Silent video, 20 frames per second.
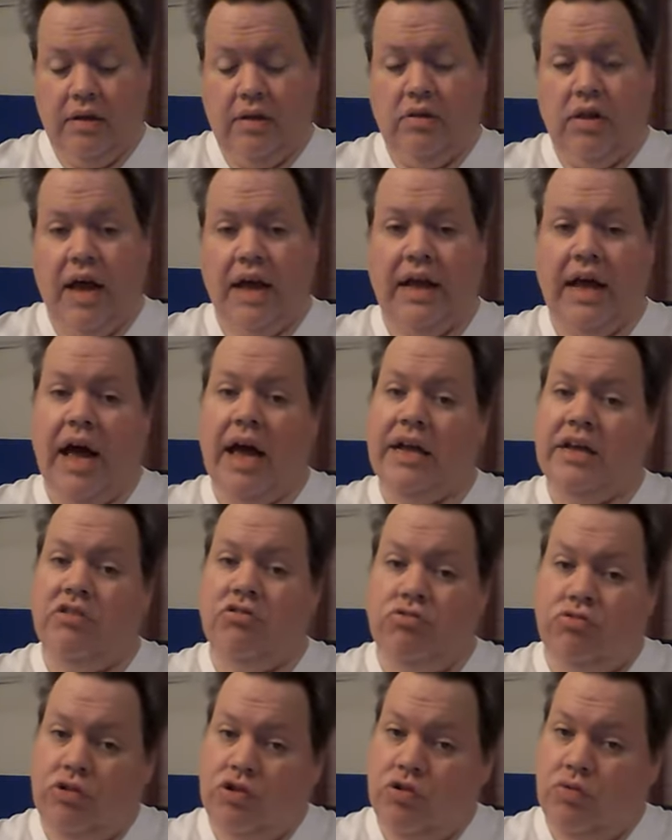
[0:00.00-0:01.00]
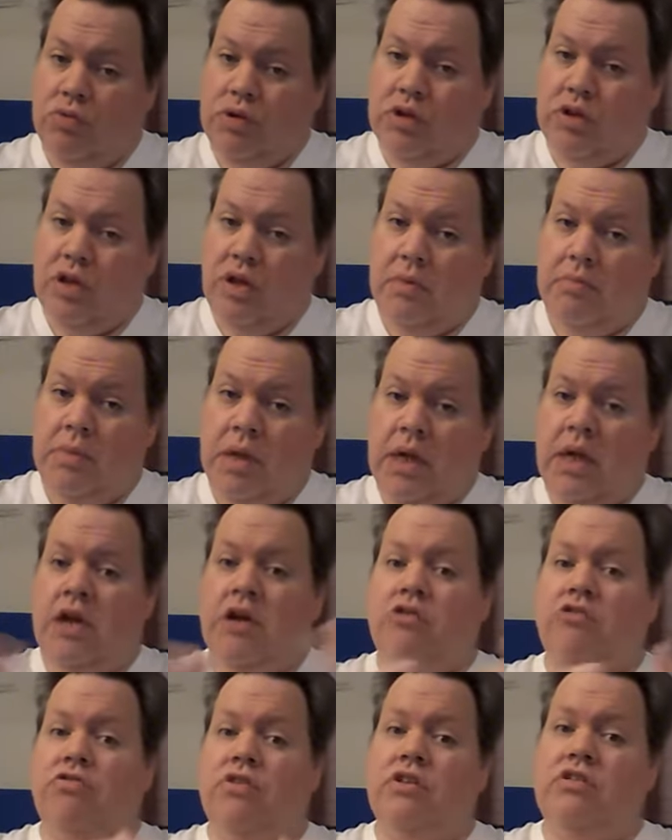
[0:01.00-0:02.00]
like I usually do with the
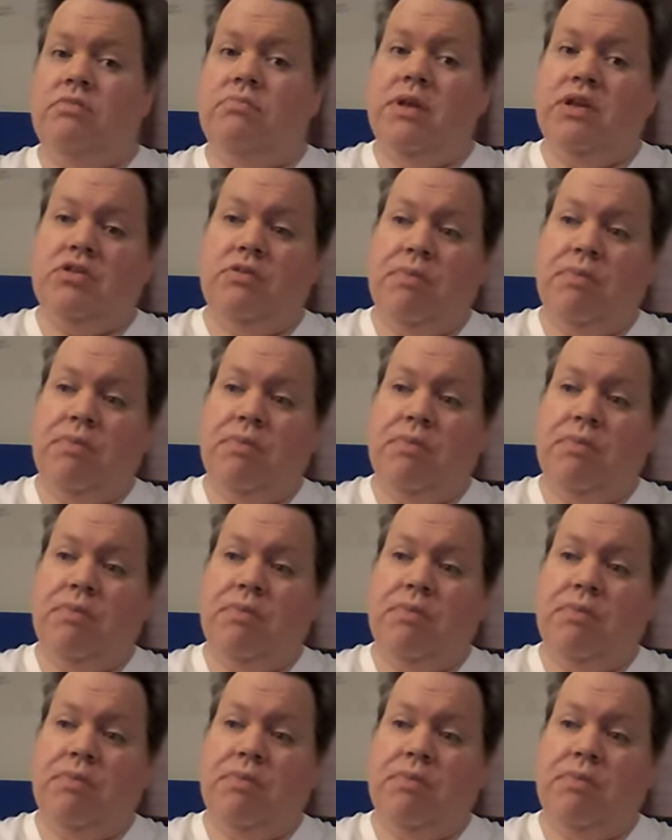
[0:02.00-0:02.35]
Christmas